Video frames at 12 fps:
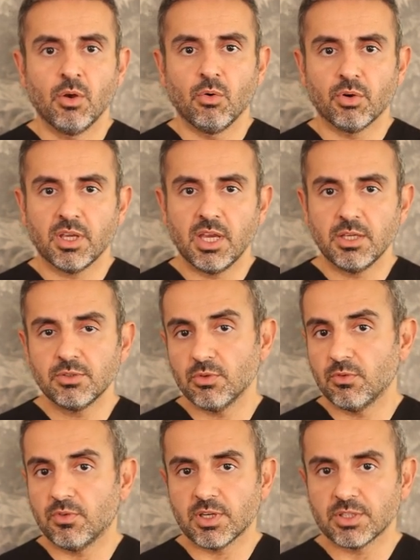Okay,
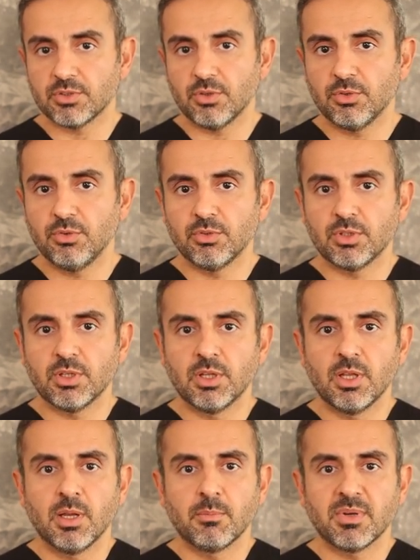so far so good.
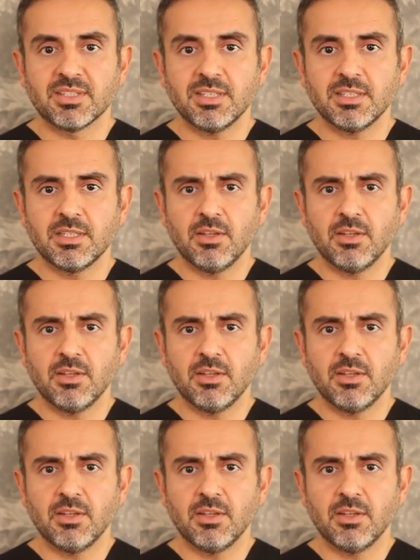But this